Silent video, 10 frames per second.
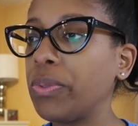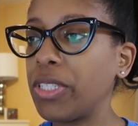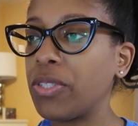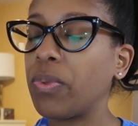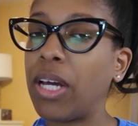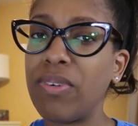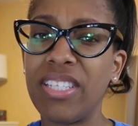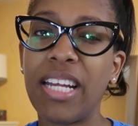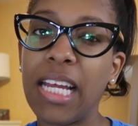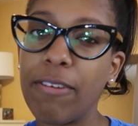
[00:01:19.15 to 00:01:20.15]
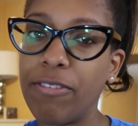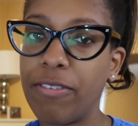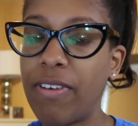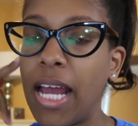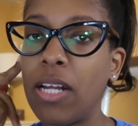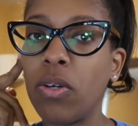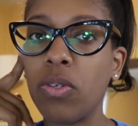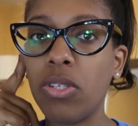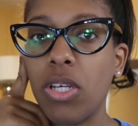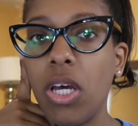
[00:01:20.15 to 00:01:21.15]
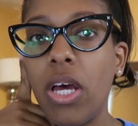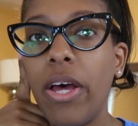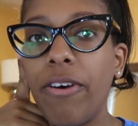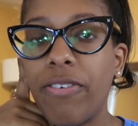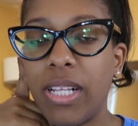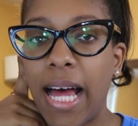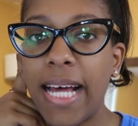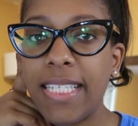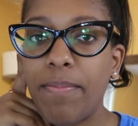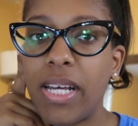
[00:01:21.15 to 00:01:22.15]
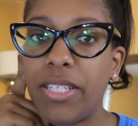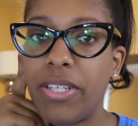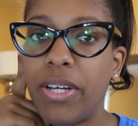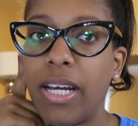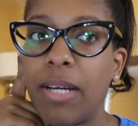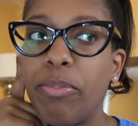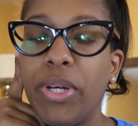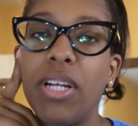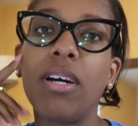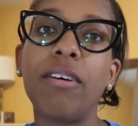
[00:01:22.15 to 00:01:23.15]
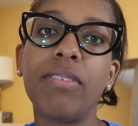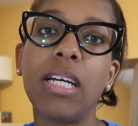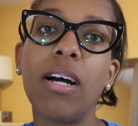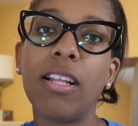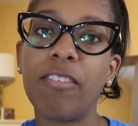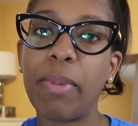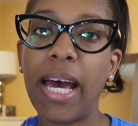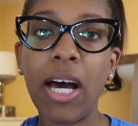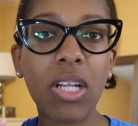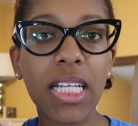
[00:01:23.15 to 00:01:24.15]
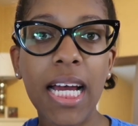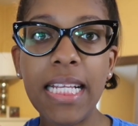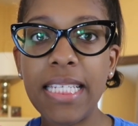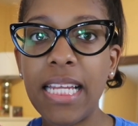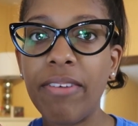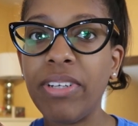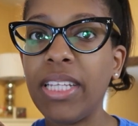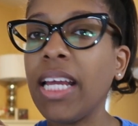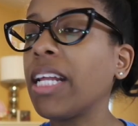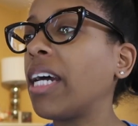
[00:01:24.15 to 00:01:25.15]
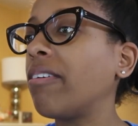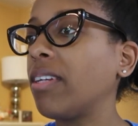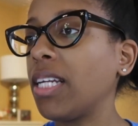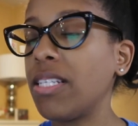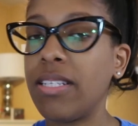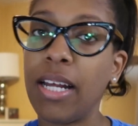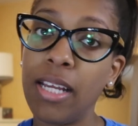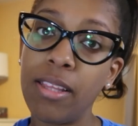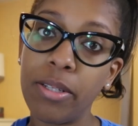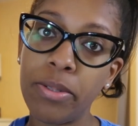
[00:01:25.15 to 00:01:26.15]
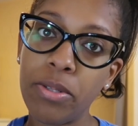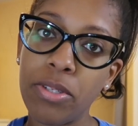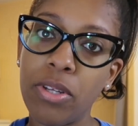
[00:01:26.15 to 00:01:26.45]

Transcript: Because when I was studying for finals for last semester, I printed off like all of my outlines and everything and I really studied those.